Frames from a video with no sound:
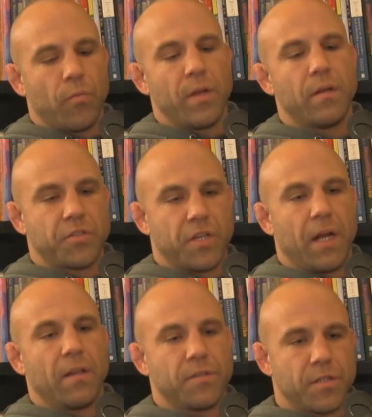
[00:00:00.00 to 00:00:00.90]
through? the real
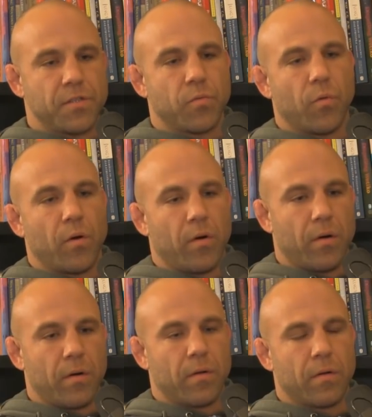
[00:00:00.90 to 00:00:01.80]
challenges
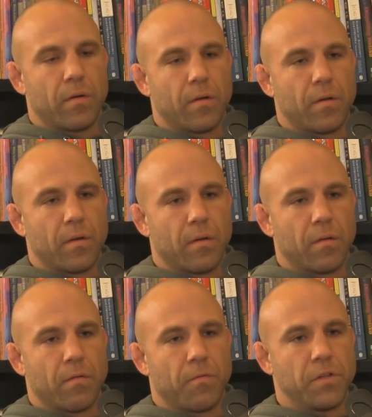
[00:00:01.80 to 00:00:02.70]
were
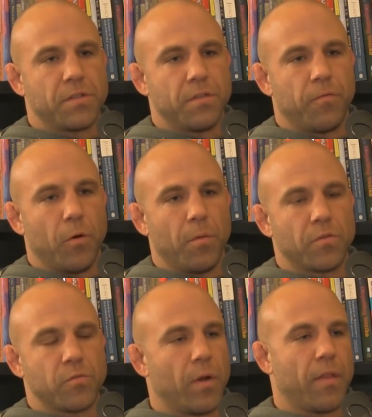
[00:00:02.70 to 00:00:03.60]
first and
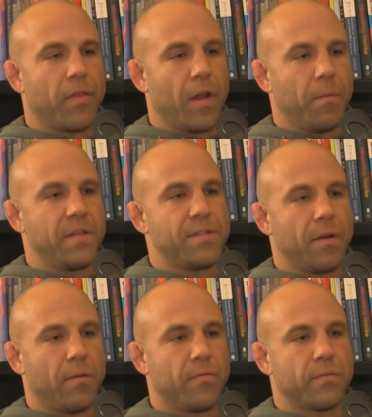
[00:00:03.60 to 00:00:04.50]
foremost what I thought of
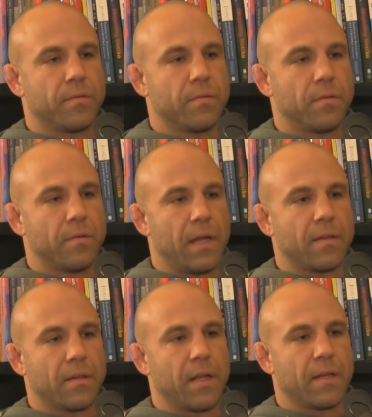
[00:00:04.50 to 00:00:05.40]
myself. That's
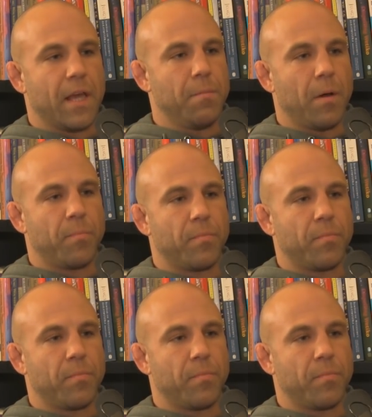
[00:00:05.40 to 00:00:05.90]
that, always that came